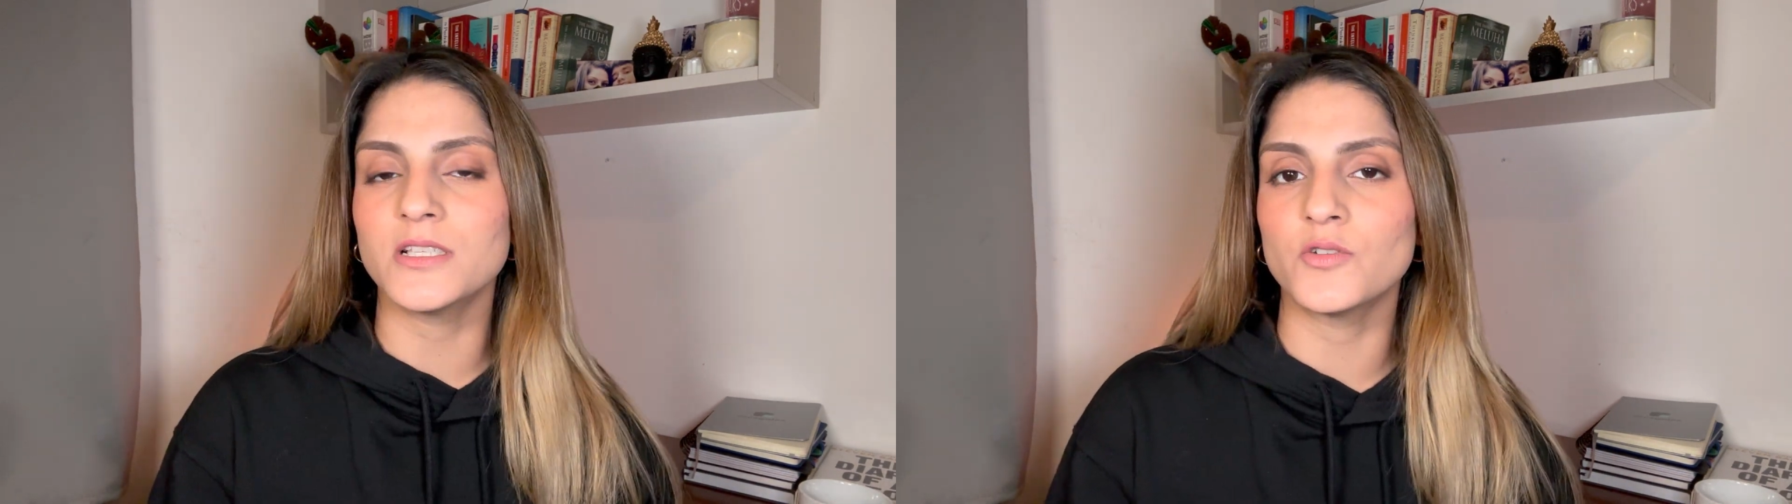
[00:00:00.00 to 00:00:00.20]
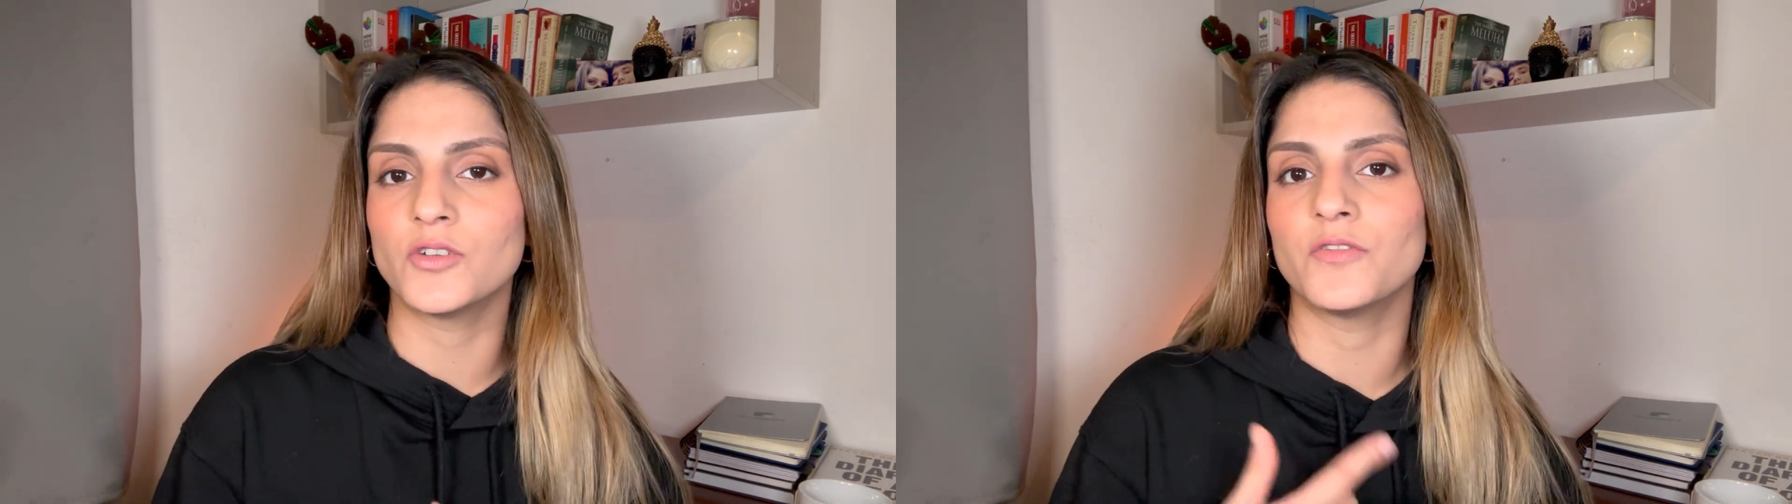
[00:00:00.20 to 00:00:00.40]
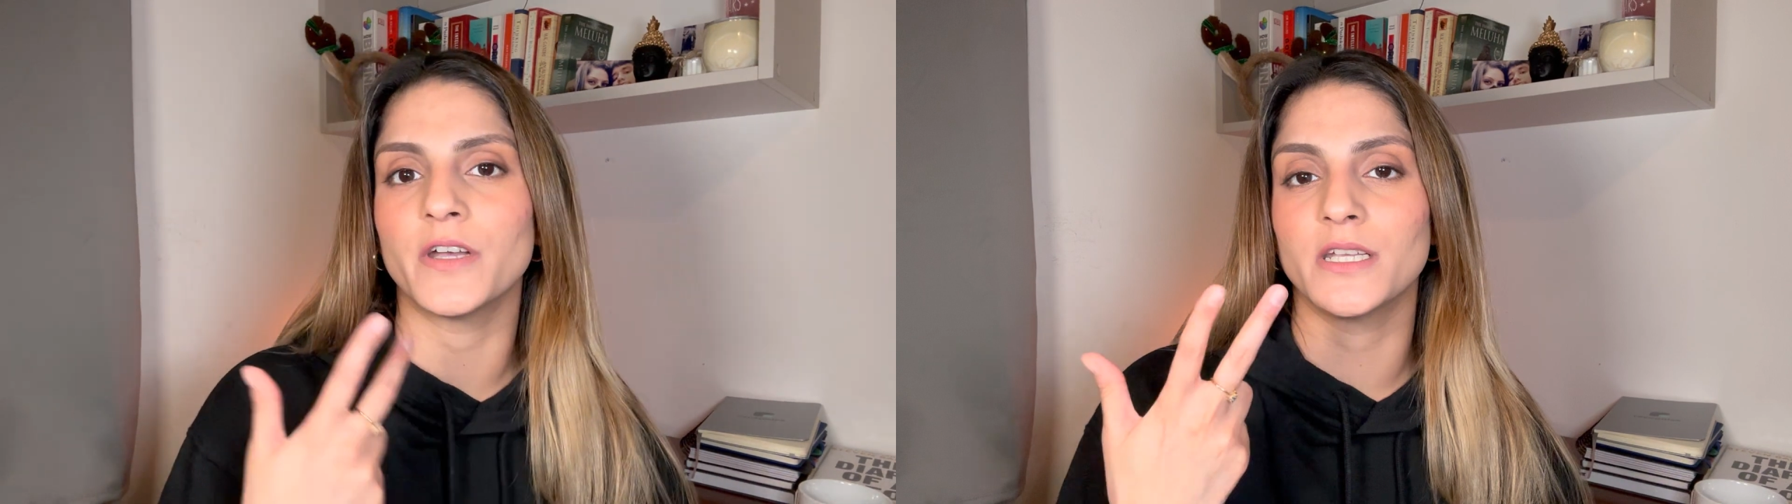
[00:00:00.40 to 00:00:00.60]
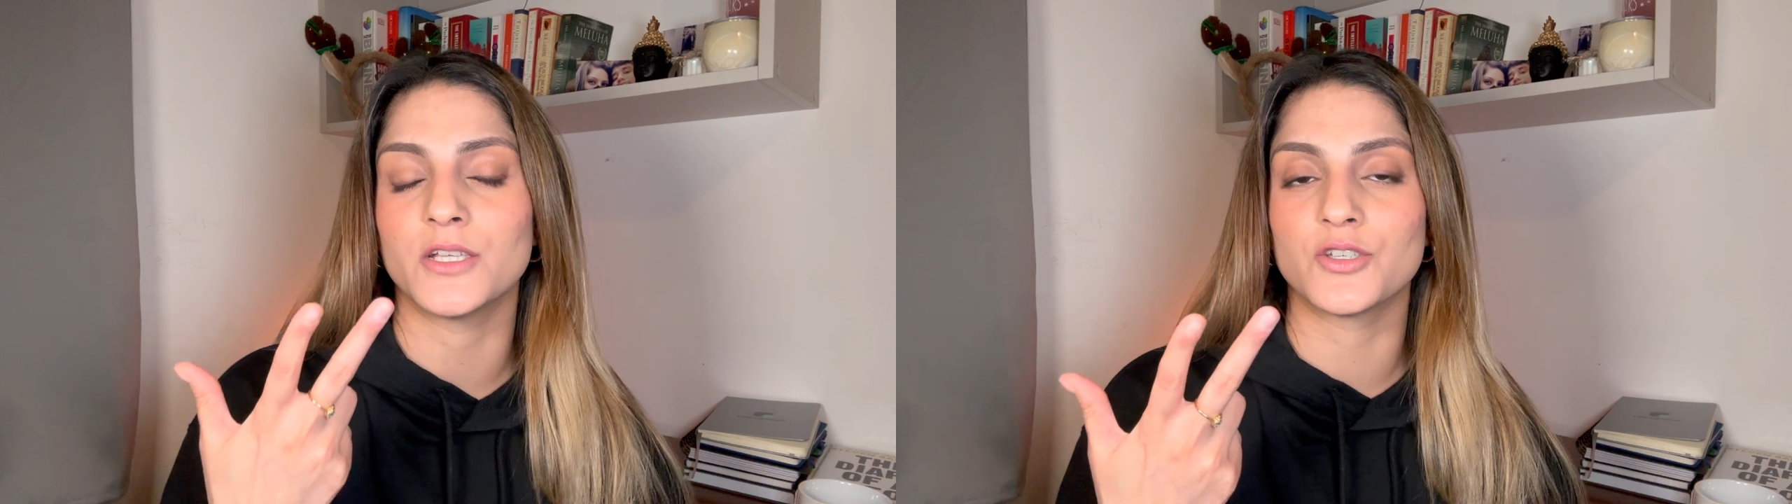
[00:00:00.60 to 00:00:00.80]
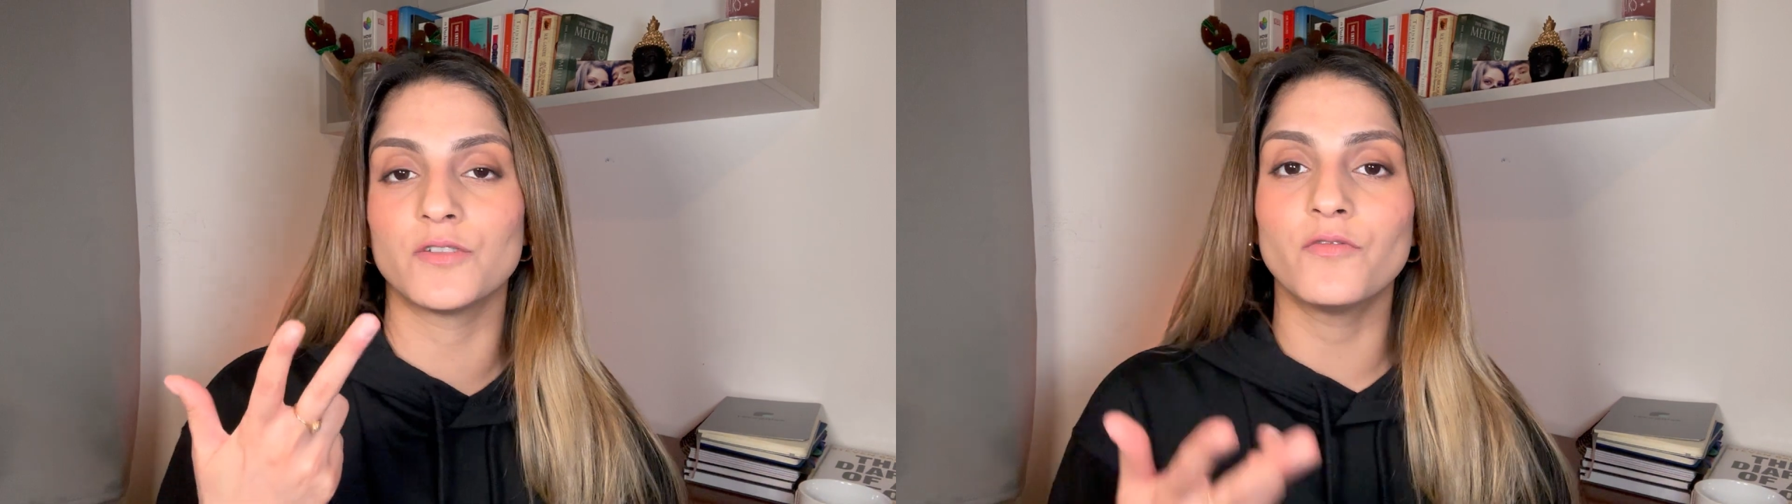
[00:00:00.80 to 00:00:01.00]
on your
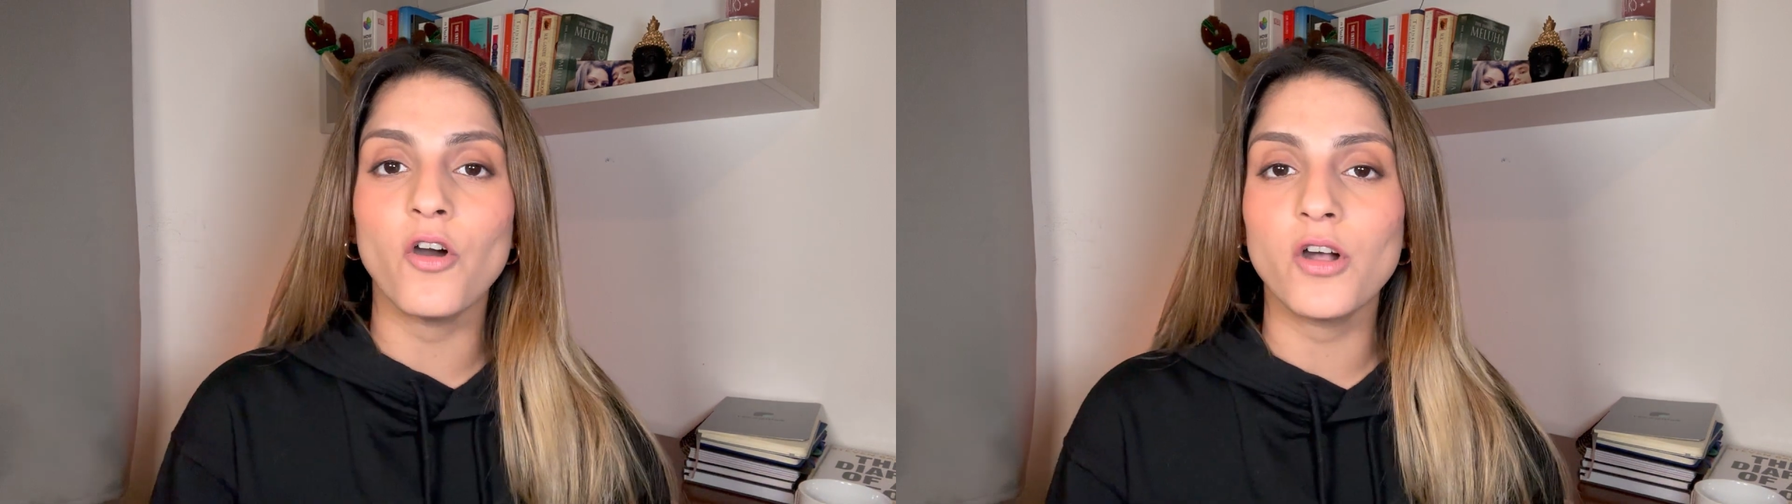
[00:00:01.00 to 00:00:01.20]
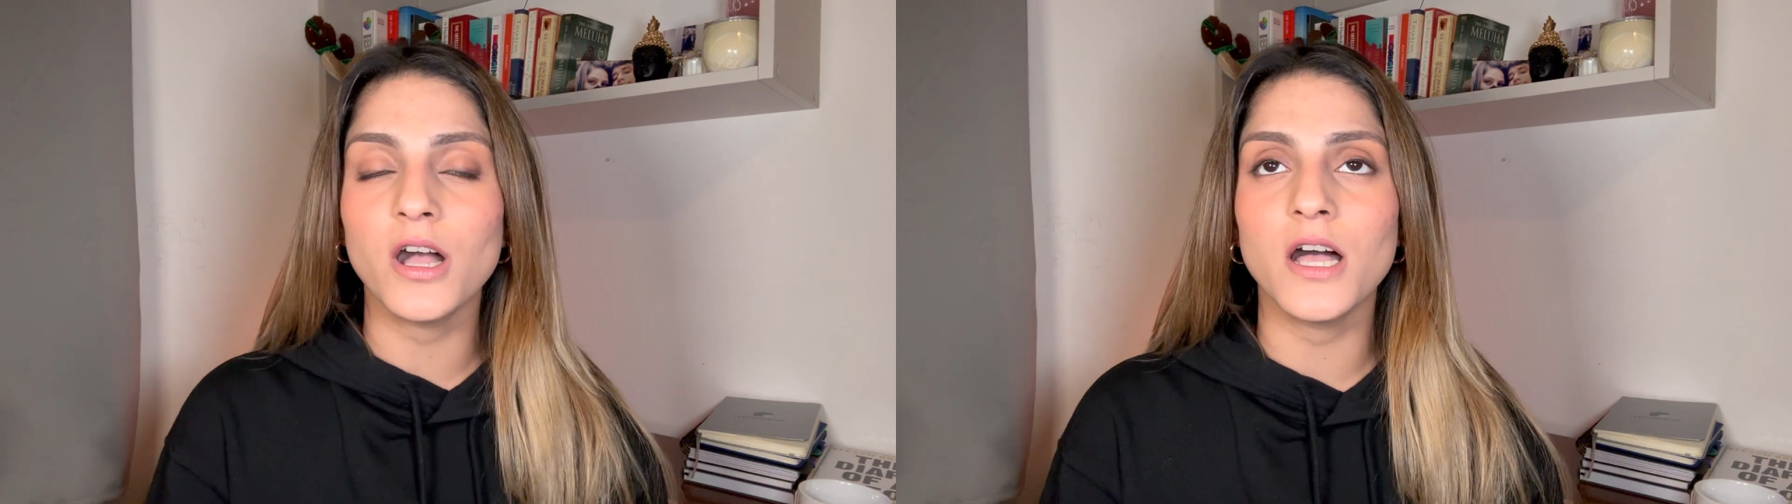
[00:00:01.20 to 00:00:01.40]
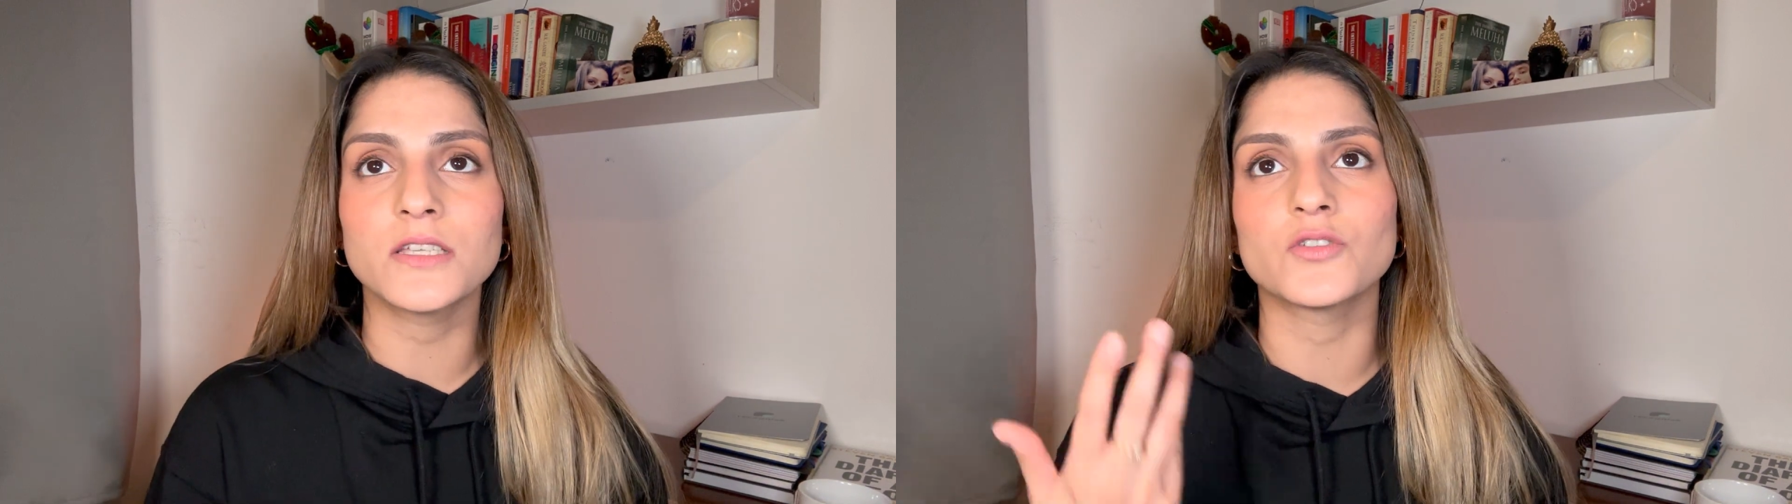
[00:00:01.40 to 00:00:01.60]
financial forecast,